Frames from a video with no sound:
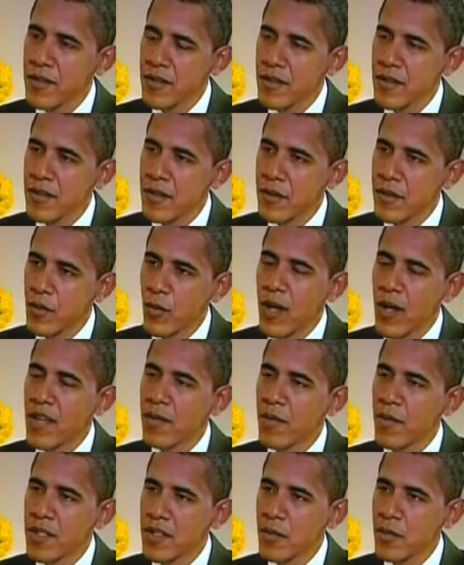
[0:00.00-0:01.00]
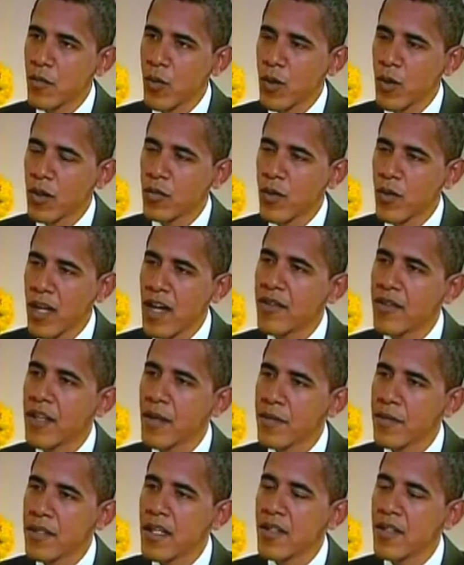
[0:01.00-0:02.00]
travels throughout the Muslim world,
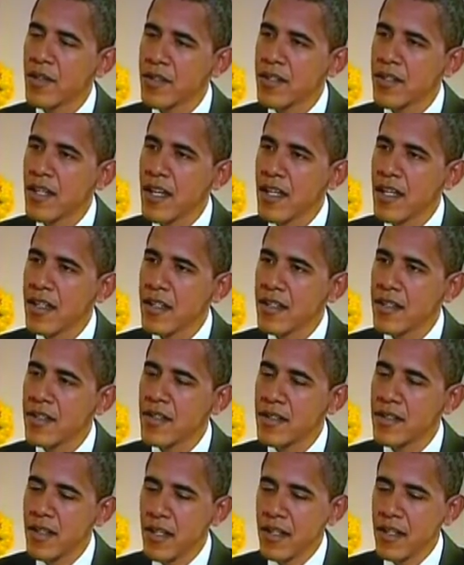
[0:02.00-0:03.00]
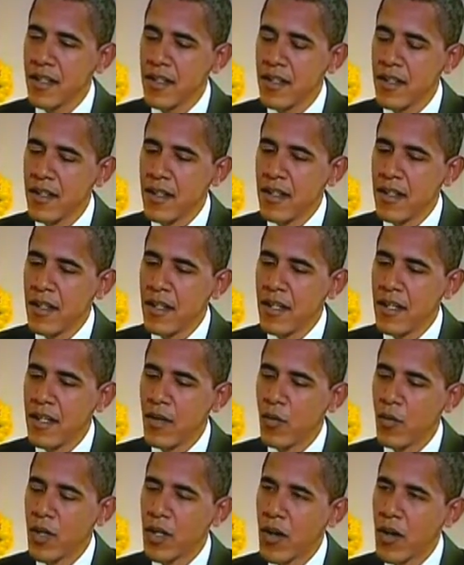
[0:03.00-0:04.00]
what I've come to understand is that
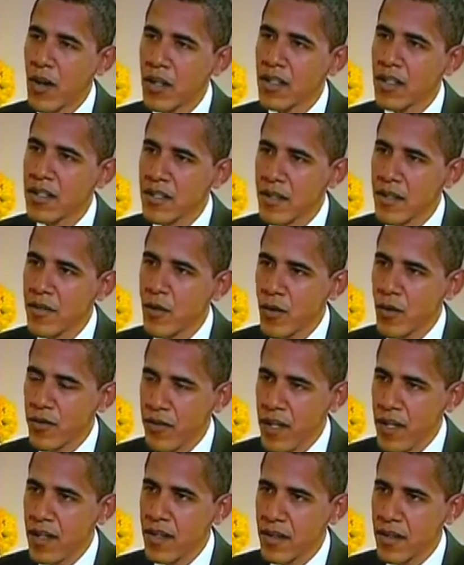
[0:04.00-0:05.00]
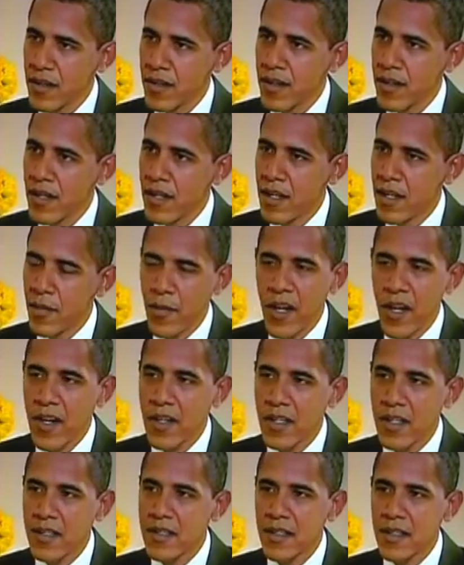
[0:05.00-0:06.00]
regardless of your faith, and
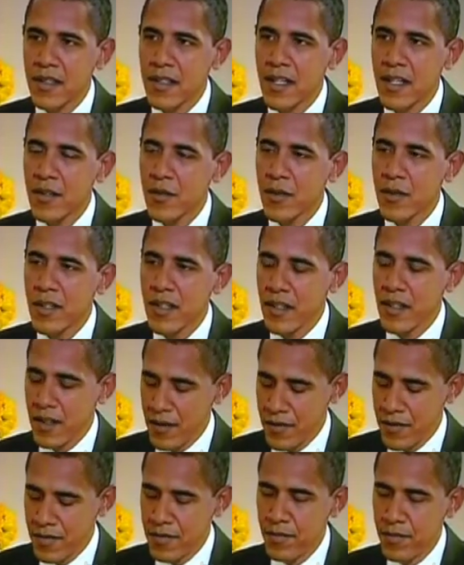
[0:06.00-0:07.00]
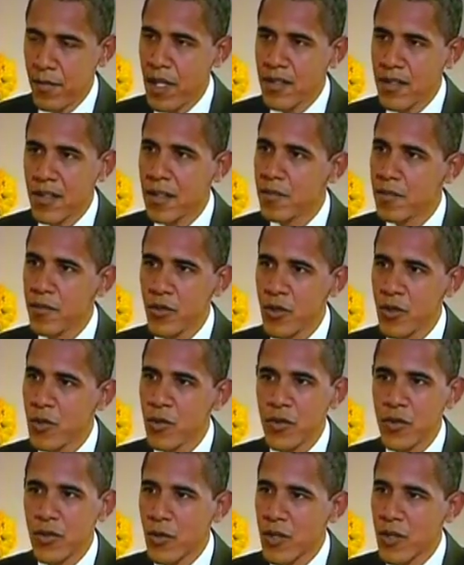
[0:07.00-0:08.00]
America is a country of
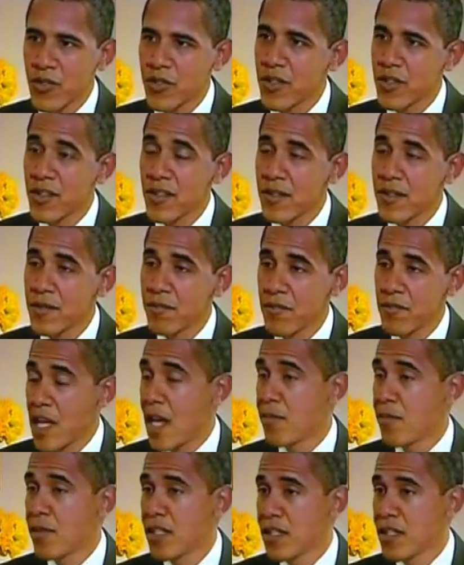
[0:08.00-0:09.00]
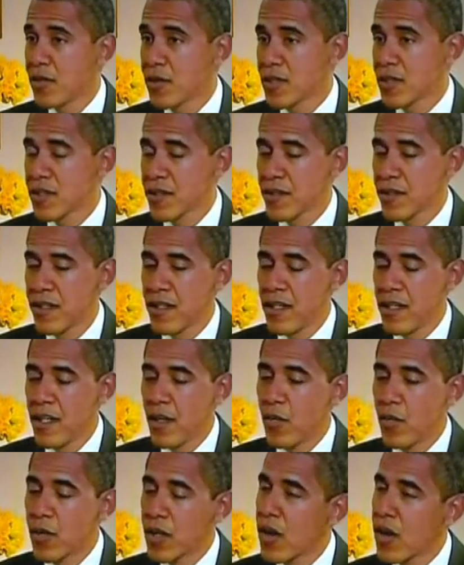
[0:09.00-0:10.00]
Muslim, Jews, Christians, non-believers,
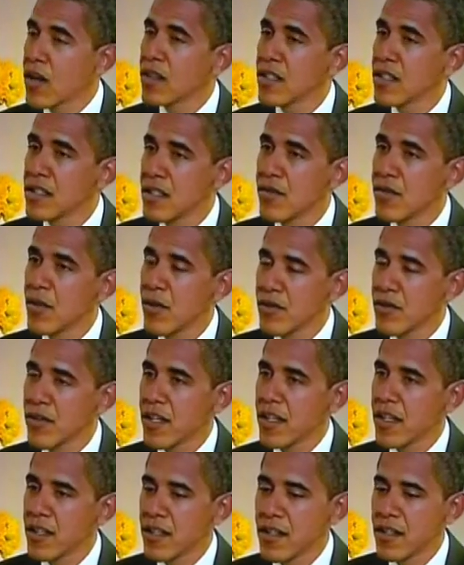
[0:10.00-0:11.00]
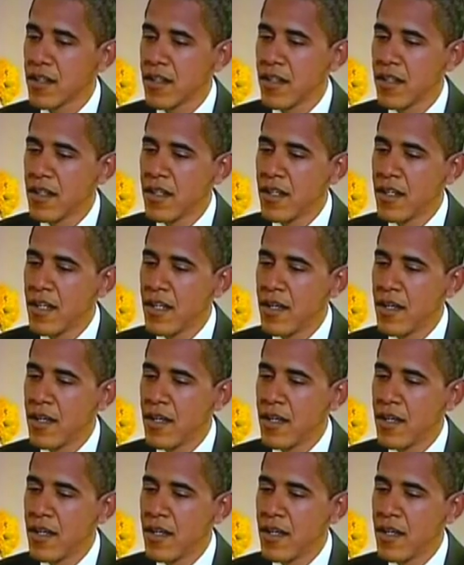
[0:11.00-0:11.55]
regardless of your faith,